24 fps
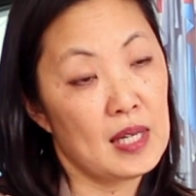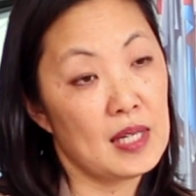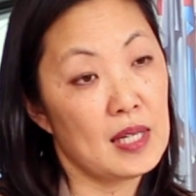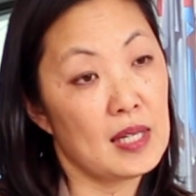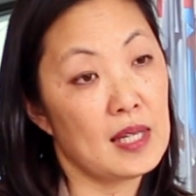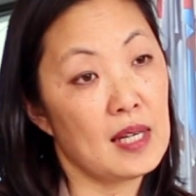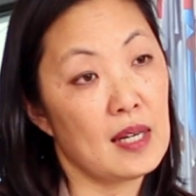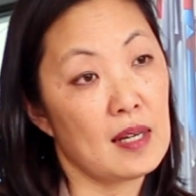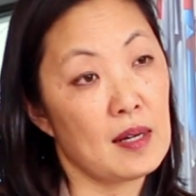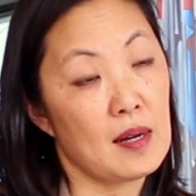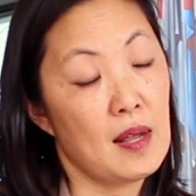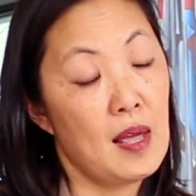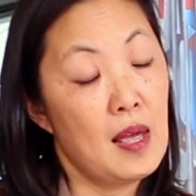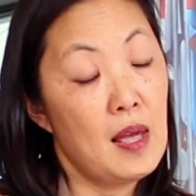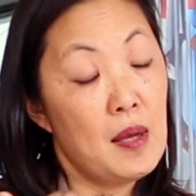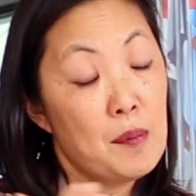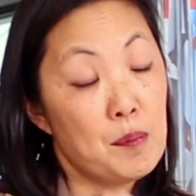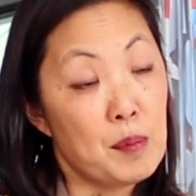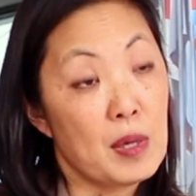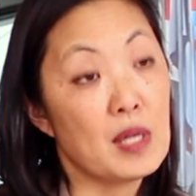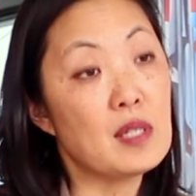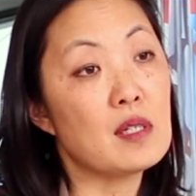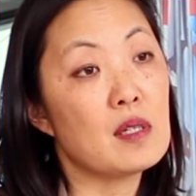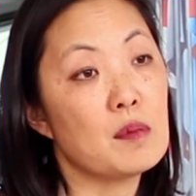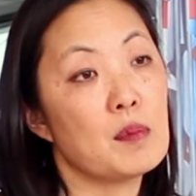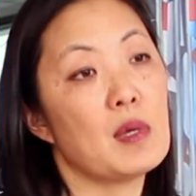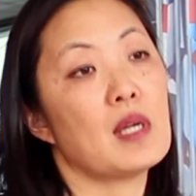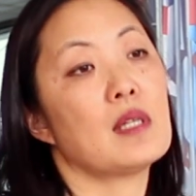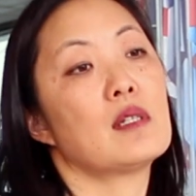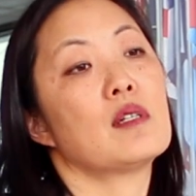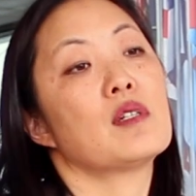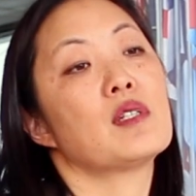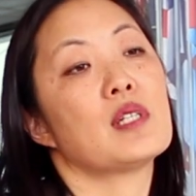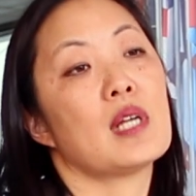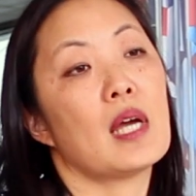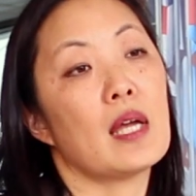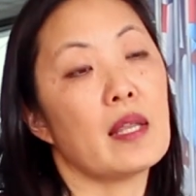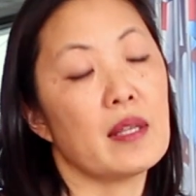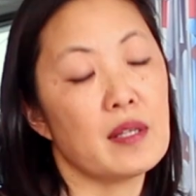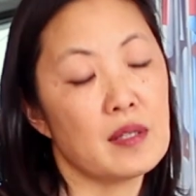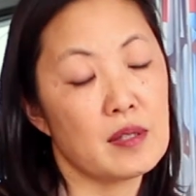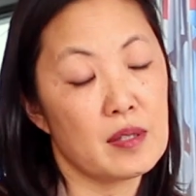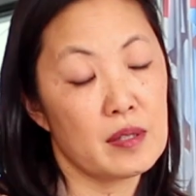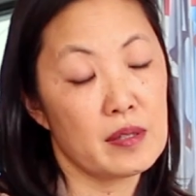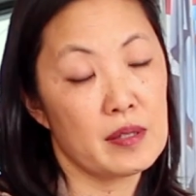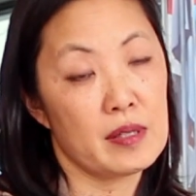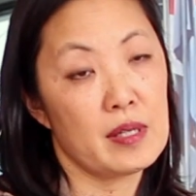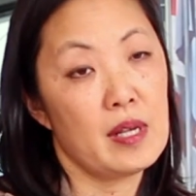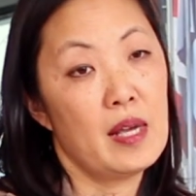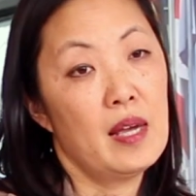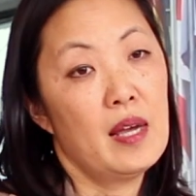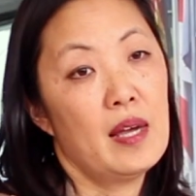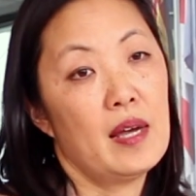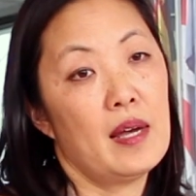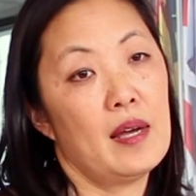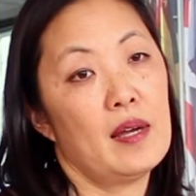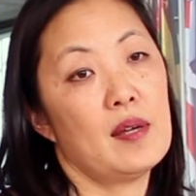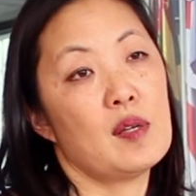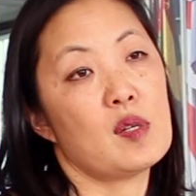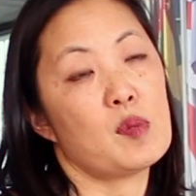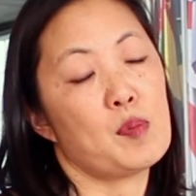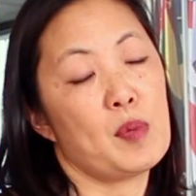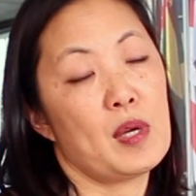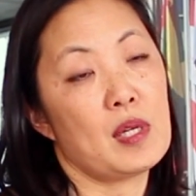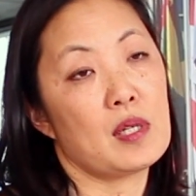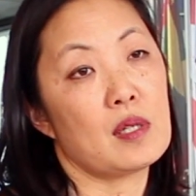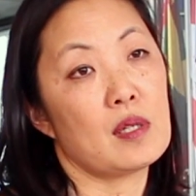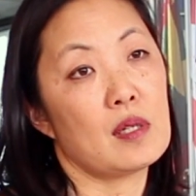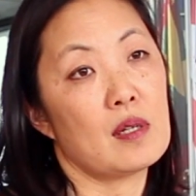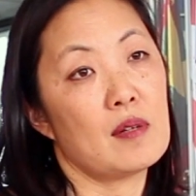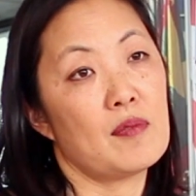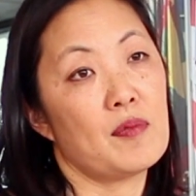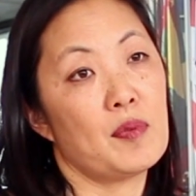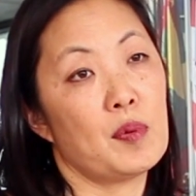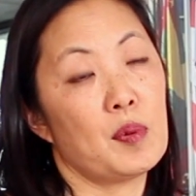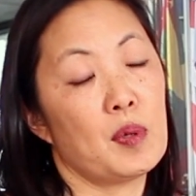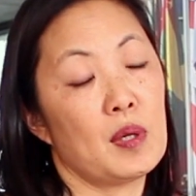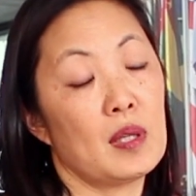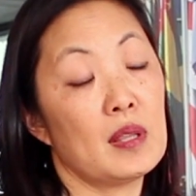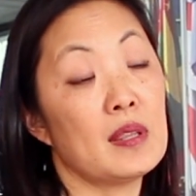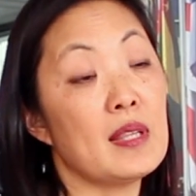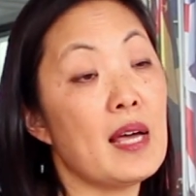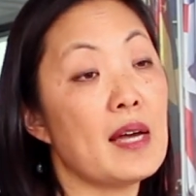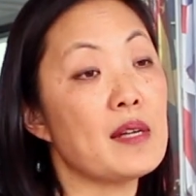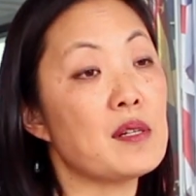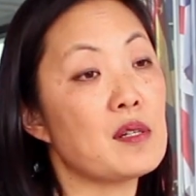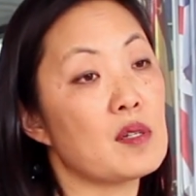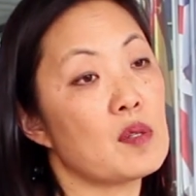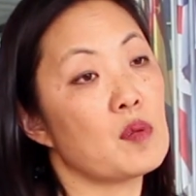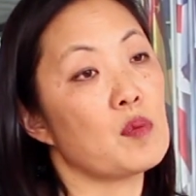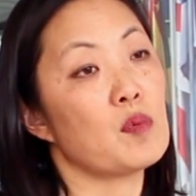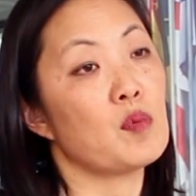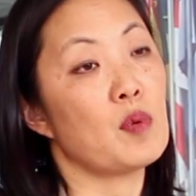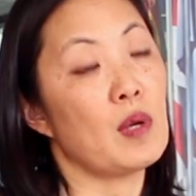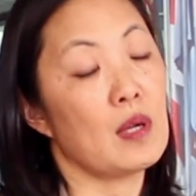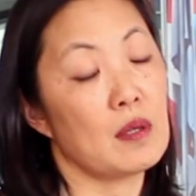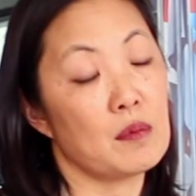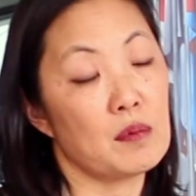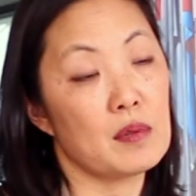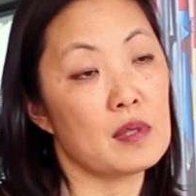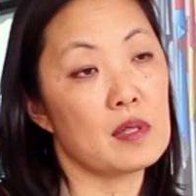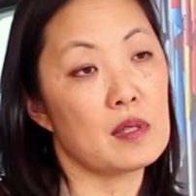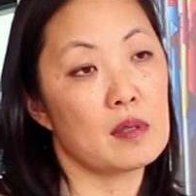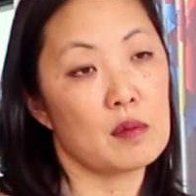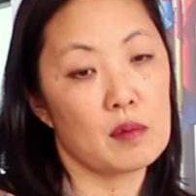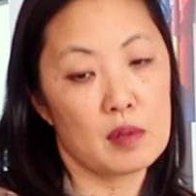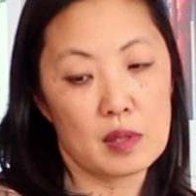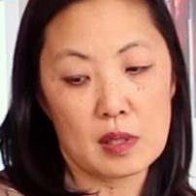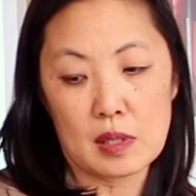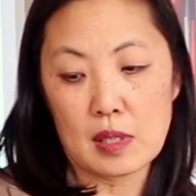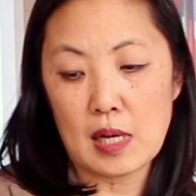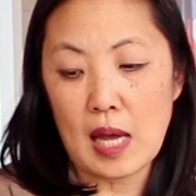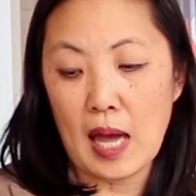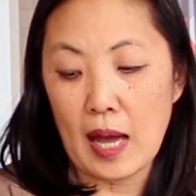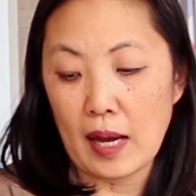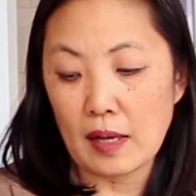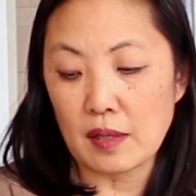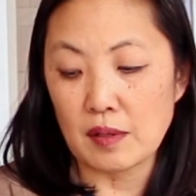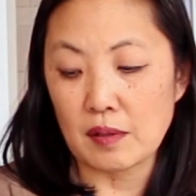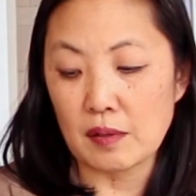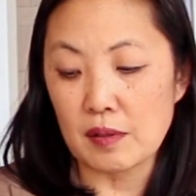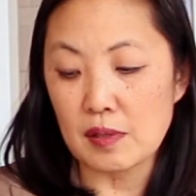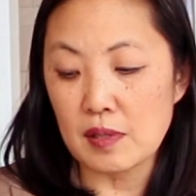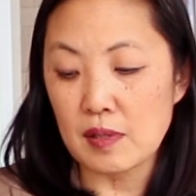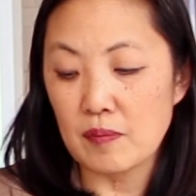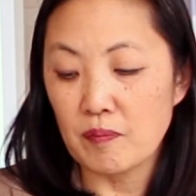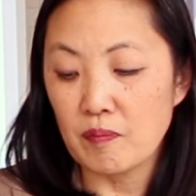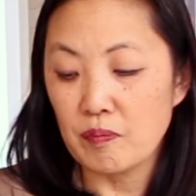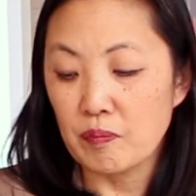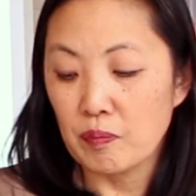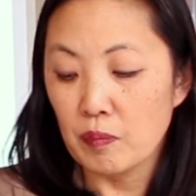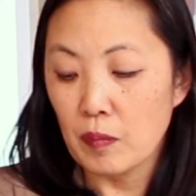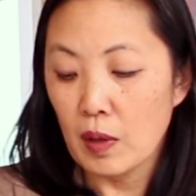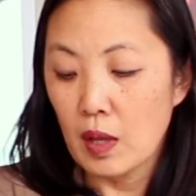And again, major, major challenges, especially for less well-resourced actors.